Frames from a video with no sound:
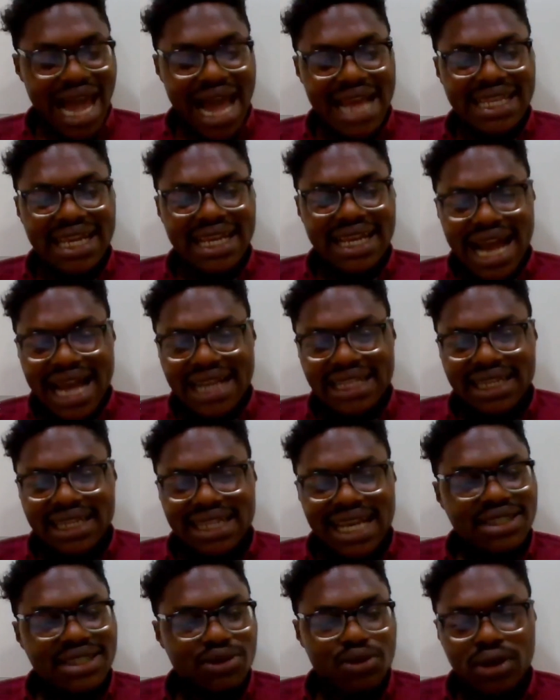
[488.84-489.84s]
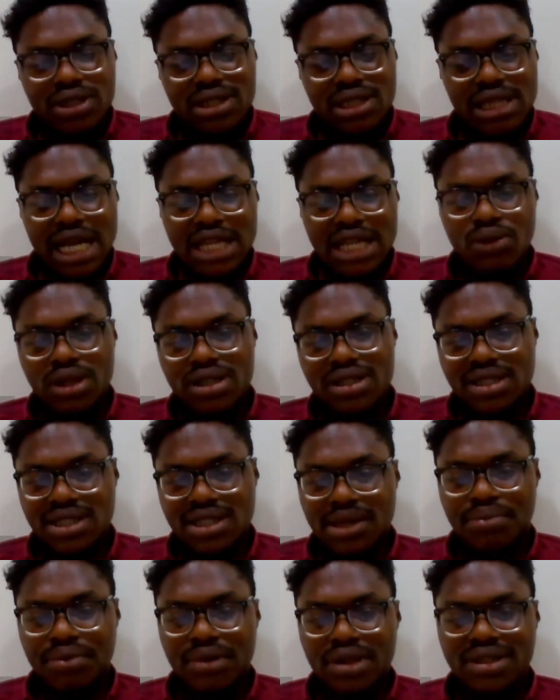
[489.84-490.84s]
I think that's what
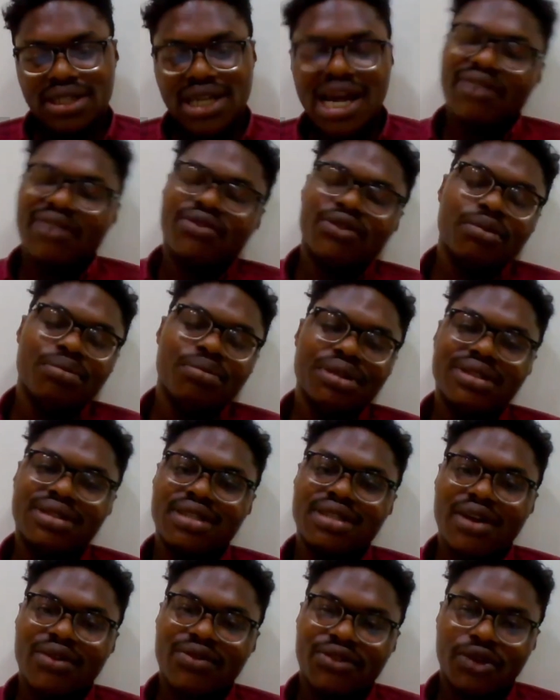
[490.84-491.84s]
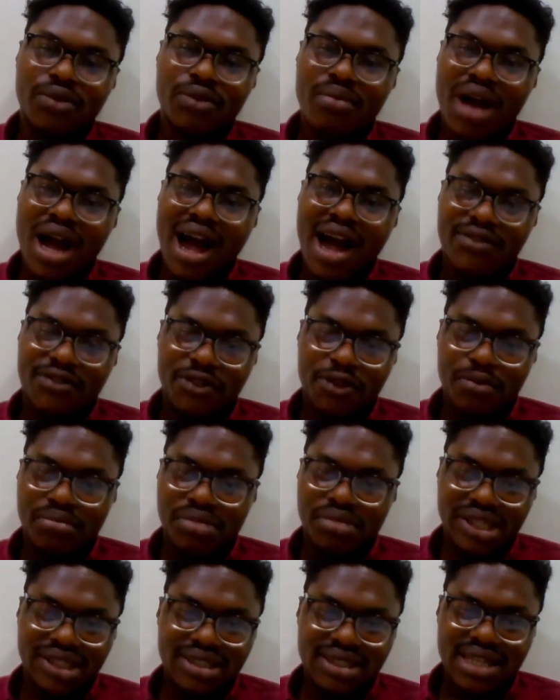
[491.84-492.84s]
separates Afrobeats now from
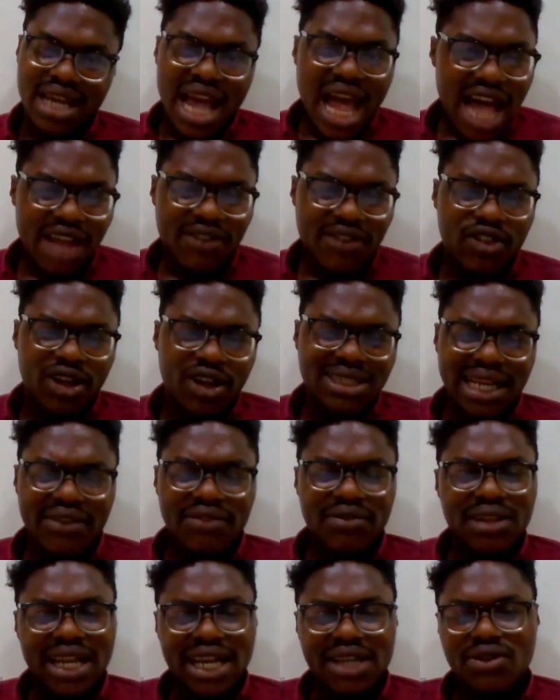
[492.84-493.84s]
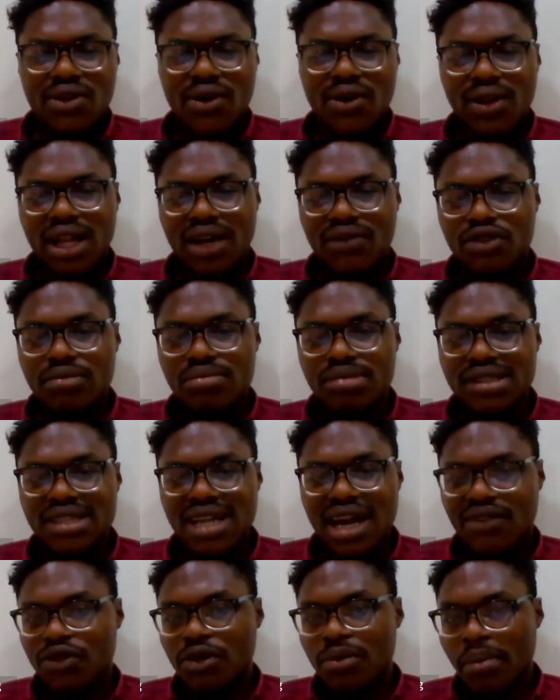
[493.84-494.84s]
Afrobeats. Of course, I even like to call Afrobeats
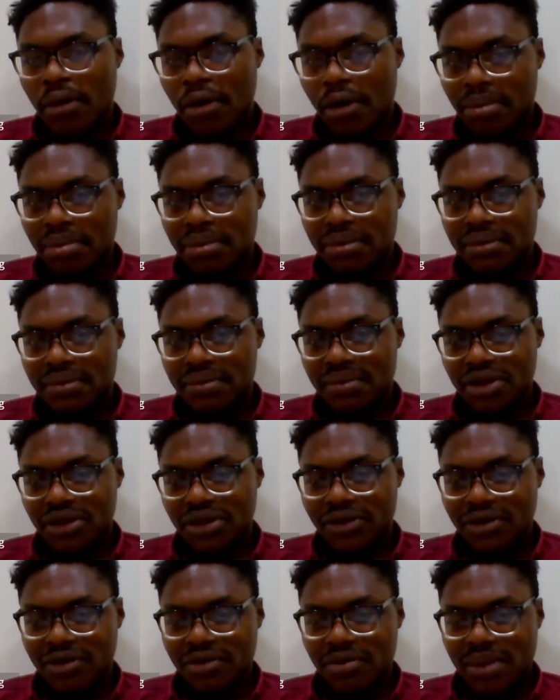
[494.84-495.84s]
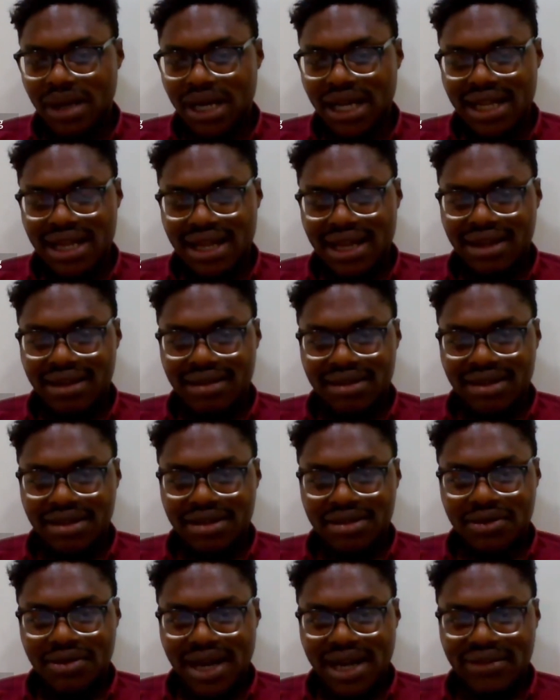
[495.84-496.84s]
Afropop, you know, but
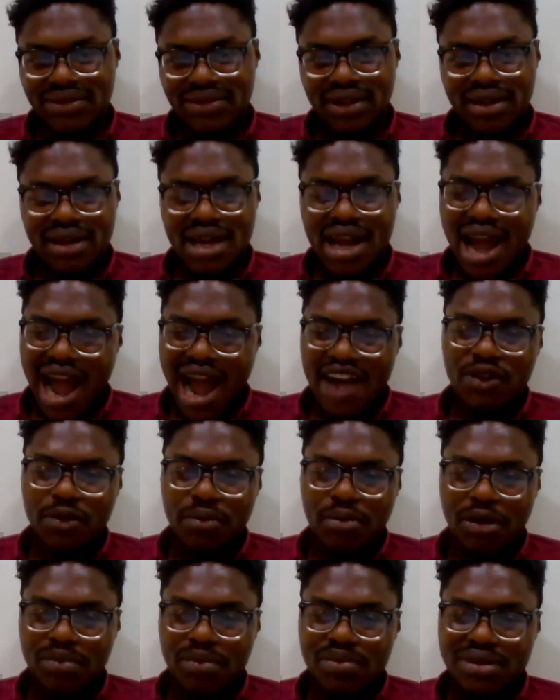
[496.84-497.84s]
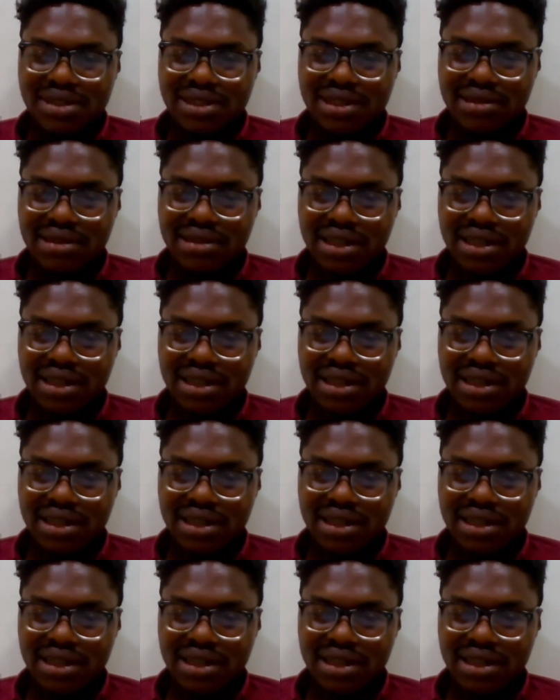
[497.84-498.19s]
you know, I think Afropop is